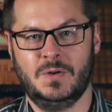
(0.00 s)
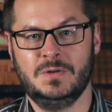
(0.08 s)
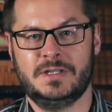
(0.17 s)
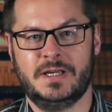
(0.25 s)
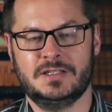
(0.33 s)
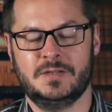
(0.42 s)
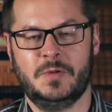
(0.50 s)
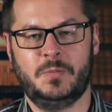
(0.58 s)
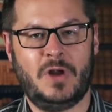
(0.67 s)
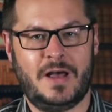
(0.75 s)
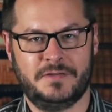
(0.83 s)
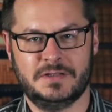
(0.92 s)
Old Testament
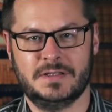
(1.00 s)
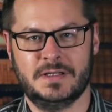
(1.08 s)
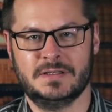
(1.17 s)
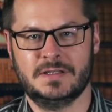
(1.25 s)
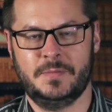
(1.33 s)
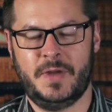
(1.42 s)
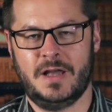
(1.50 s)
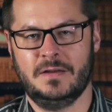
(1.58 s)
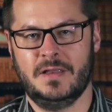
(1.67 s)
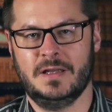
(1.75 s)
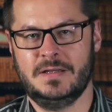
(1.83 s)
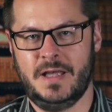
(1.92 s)
prophecies
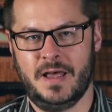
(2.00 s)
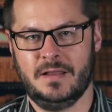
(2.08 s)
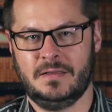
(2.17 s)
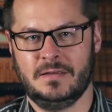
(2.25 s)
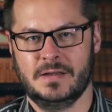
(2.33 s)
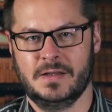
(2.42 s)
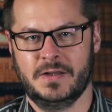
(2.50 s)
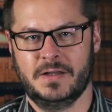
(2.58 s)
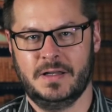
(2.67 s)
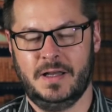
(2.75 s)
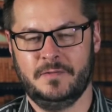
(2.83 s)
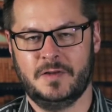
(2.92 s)
about the death
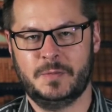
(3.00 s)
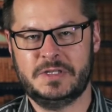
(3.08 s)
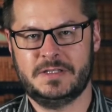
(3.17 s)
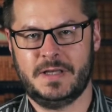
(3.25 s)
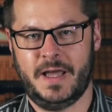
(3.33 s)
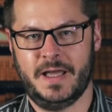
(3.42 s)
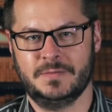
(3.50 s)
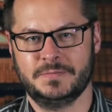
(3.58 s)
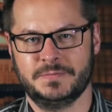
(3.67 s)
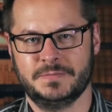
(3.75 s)
of the Messiah.